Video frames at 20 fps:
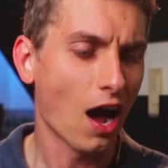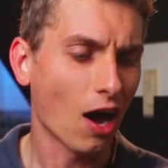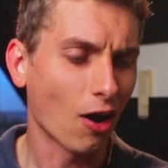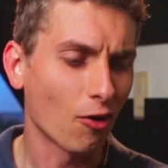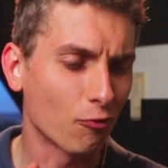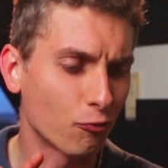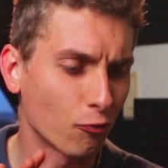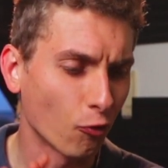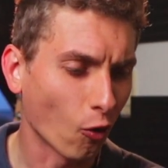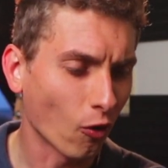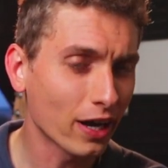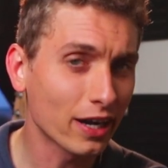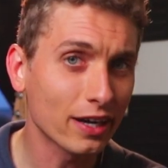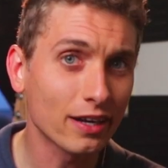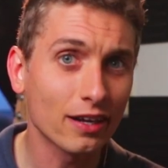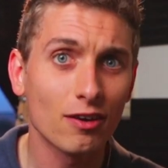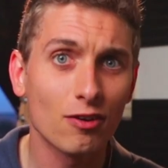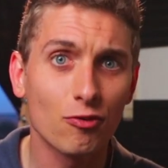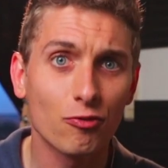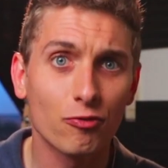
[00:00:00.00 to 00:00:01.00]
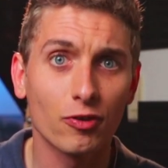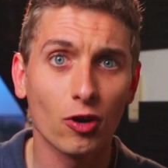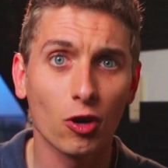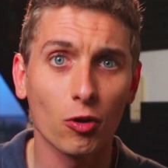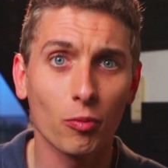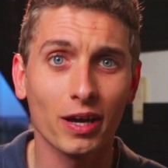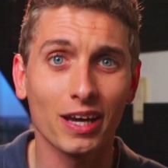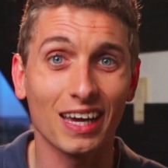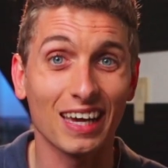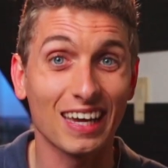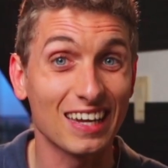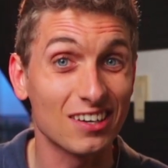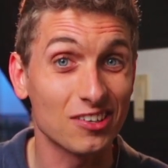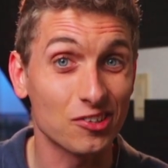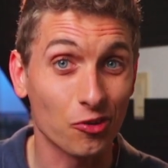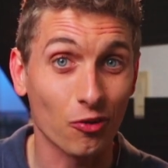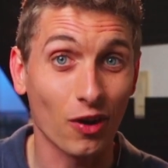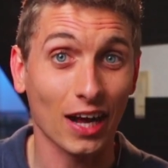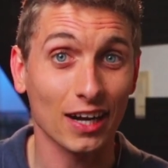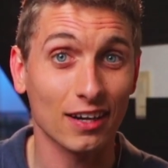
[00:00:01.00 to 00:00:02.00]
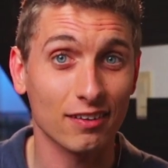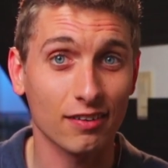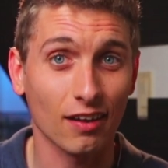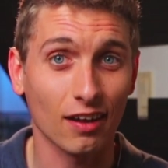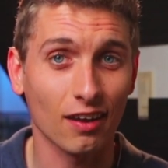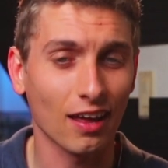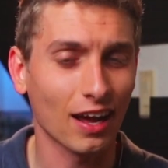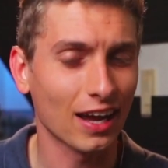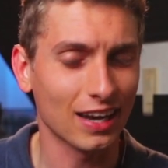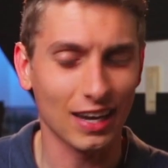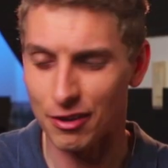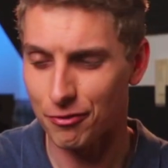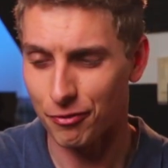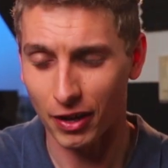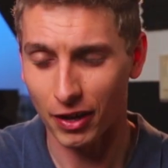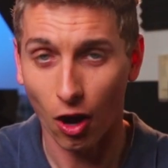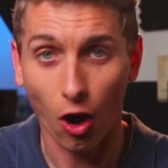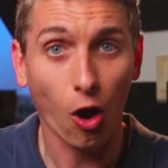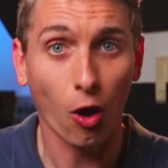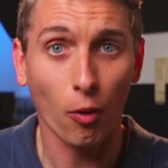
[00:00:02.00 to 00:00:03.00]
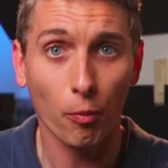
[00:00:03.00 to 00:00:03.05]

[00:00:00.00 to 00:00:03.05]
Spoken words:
Avoid filming in direct sunlight if at all